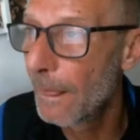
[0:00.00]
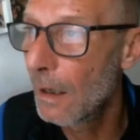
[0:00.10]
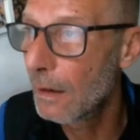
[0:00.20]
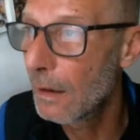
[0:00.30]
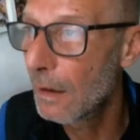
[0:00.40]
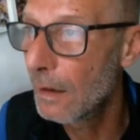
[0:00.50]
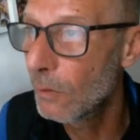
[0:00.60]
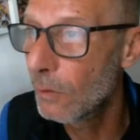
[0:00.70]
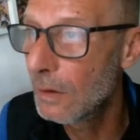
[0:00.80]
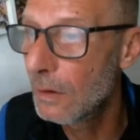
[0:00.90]

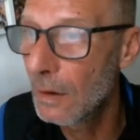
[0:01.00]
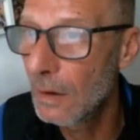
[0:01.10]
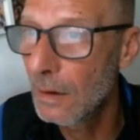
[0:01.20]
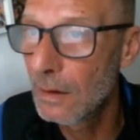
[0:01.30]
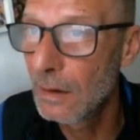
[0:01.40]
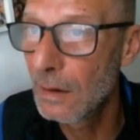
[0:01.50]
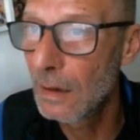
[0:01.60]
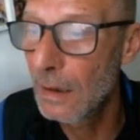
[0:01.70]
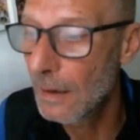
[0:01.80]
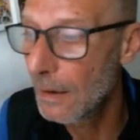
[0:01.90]
again with the
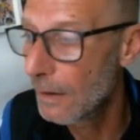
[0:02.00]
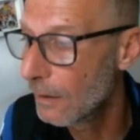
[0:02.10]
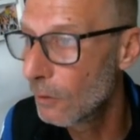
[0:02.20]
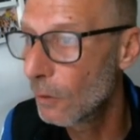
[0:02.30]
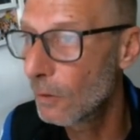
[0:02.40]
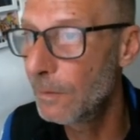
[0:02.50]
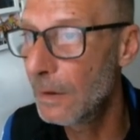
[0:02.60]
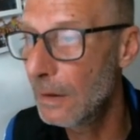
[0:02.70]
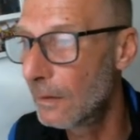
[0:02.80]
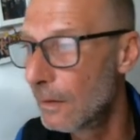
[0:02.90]

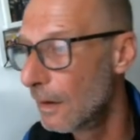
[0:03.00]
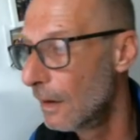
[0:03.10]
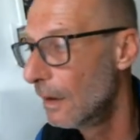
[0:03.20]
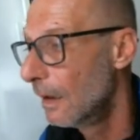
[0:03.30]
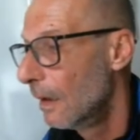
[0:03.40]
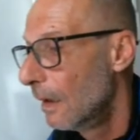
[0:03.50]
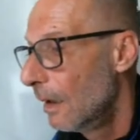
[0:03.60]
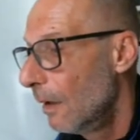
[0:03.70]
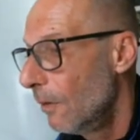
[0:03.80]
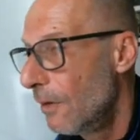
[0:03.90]
Notepad,
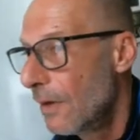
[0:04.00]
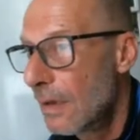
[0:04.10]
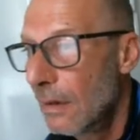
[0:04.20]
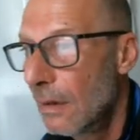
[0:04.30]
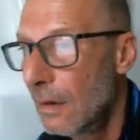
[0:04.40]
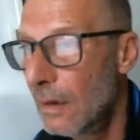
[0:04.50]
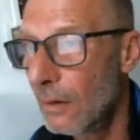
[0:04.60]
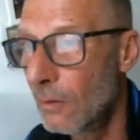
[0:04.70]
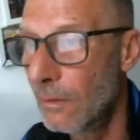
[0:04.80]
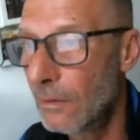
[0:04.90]
which is in the
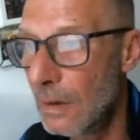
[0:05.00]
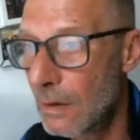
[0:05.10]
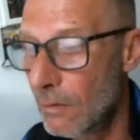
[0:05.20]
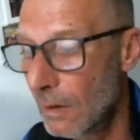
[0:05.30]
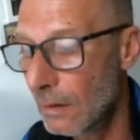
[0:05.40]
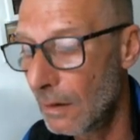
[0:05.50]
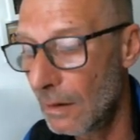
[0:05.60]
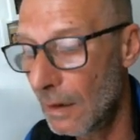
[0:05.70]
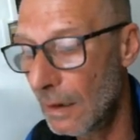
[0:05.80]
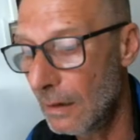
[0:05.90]
take of this one
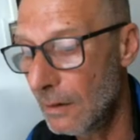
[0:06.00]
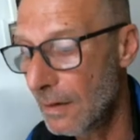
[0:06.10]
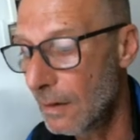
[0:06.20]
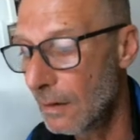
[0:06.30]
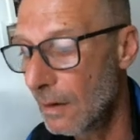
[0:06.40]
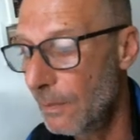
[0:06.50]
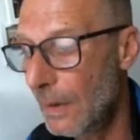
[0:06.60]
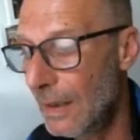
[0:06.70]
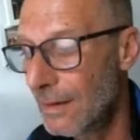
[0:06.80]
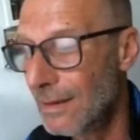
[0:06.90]
and just in the
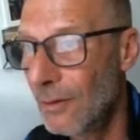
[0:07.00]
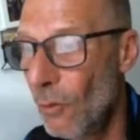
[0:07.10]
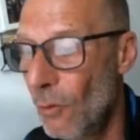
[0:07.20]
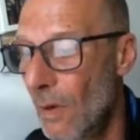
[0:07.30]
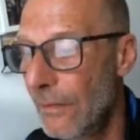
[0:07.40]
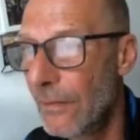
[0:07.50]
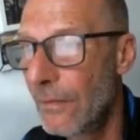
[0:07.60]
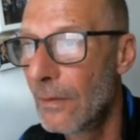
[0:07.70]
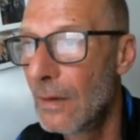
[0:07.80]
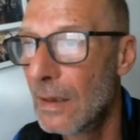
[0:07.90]
paste the new one.
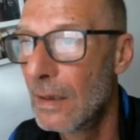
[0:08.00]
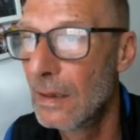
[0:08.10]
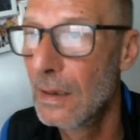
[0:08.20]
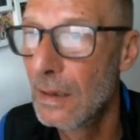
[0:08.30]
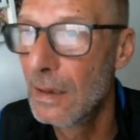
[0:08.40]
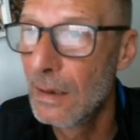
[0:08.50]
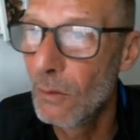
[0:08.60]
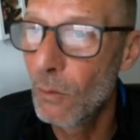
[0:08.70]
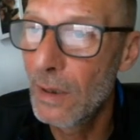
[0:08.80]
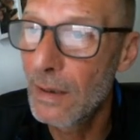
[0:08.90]

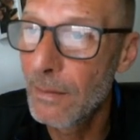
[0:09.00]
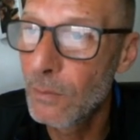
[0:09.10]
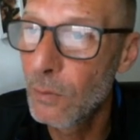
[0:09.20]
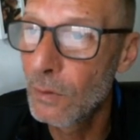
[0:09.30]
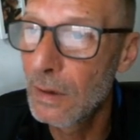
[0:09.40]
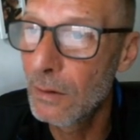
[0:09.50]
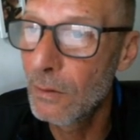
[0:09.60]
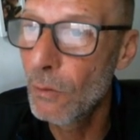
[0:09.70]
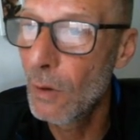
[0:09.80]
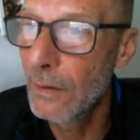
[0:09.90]
when I put the
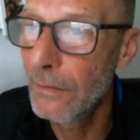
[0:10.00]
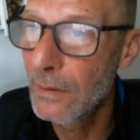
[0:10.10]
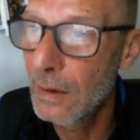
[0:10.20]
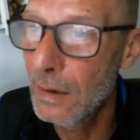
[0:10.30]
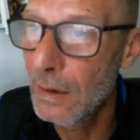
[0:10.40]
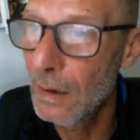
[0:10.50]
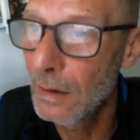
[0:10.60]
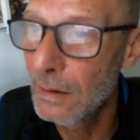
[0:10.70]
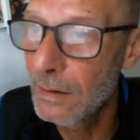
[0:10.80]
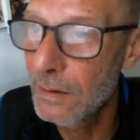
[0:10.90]
new one
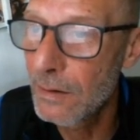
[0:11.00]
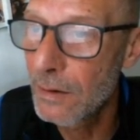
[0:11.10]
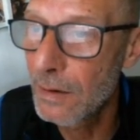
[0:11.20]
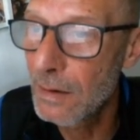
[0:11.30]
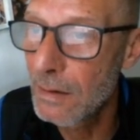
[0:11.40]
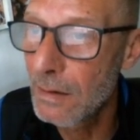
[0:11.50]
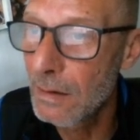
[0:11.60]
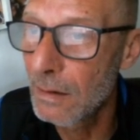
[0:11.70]
here, just